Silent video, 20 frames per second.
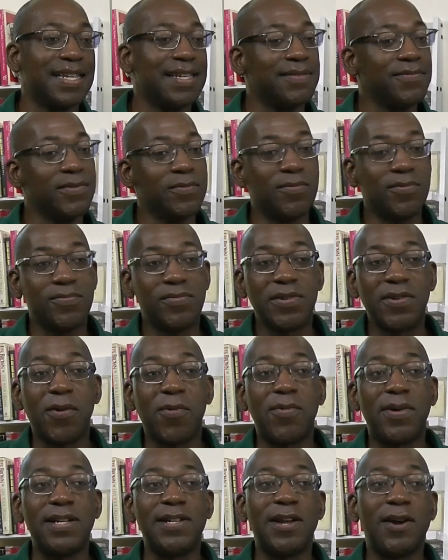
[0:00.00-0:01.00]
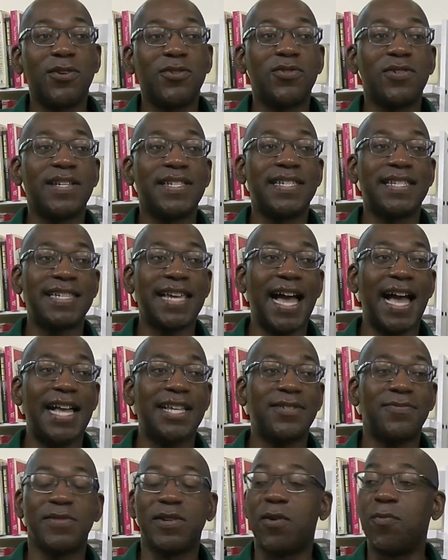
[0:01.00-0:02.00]
We don't want no strings
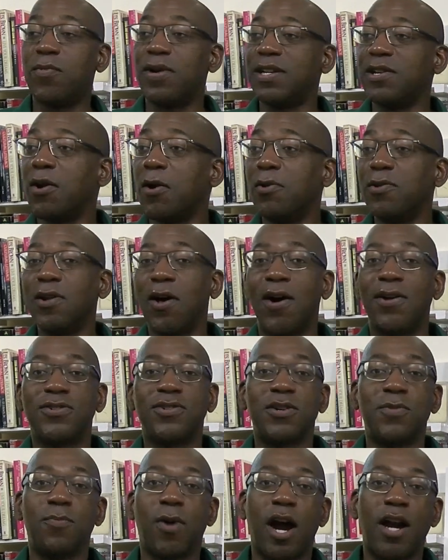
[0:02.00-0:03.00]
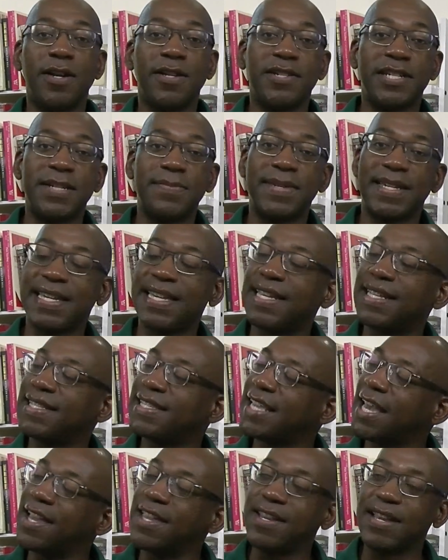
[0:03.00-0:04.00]
attached. We don't want no long-term partnerships. I can't
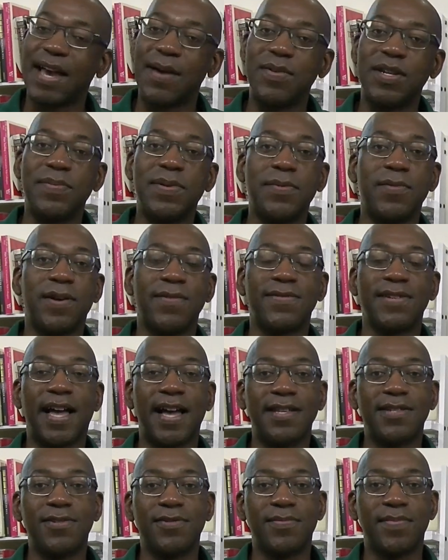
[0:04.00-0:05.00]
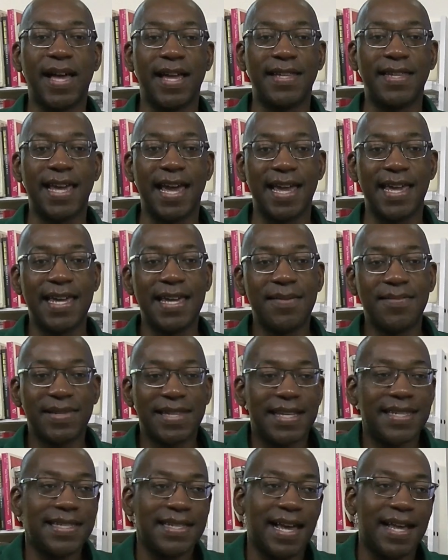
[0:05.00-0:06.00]
tell you how many people I've talked to about that. But
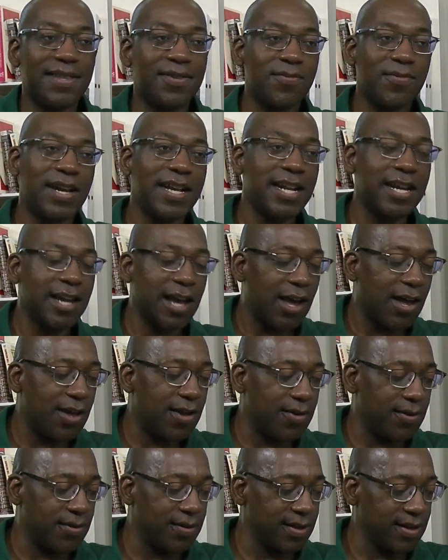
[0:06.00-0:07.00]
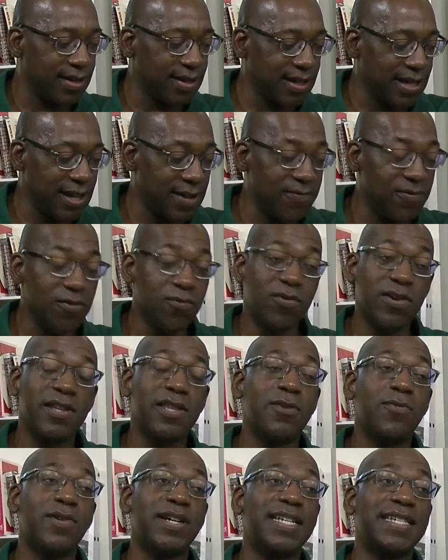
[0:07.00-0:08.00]
that's not the way to go. If you
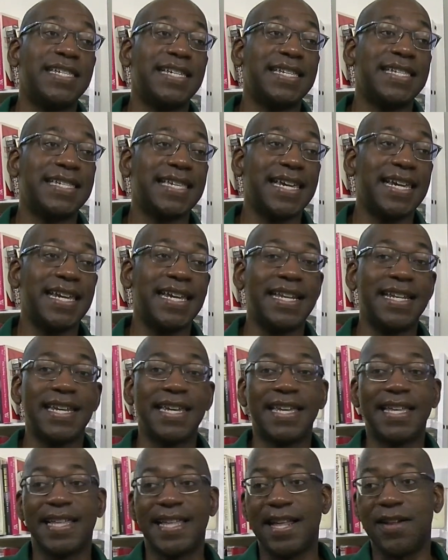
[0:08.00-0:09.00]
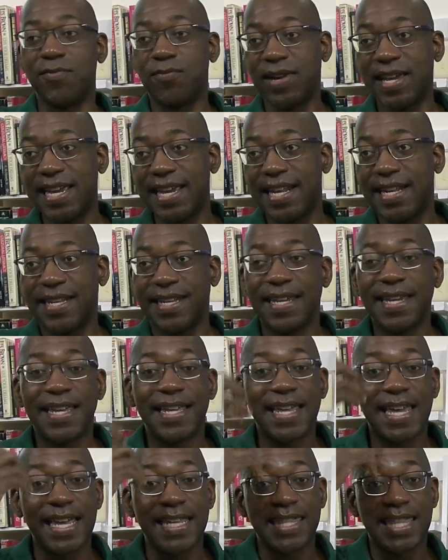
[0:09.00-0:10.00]
really wanna succeed and win
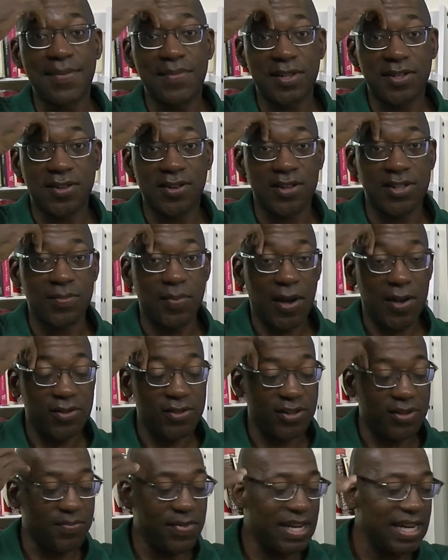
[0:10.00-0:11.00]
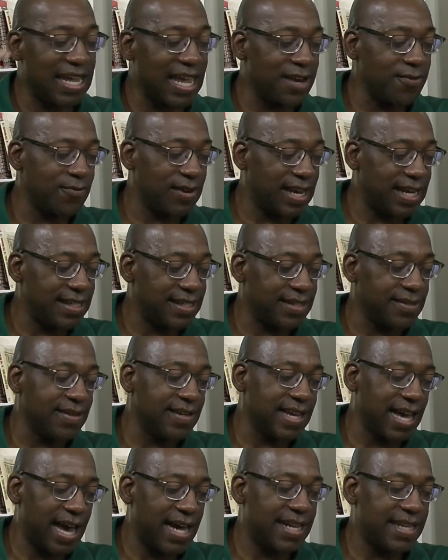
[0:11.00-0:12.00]
and limit your exposure and mitigate risk, you
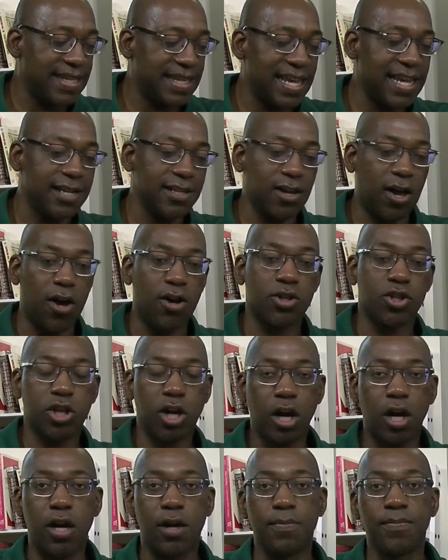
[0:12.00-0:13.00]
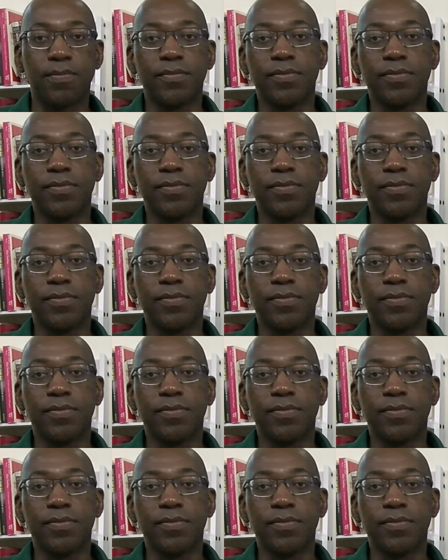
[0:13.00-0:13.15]
gotta think long-term.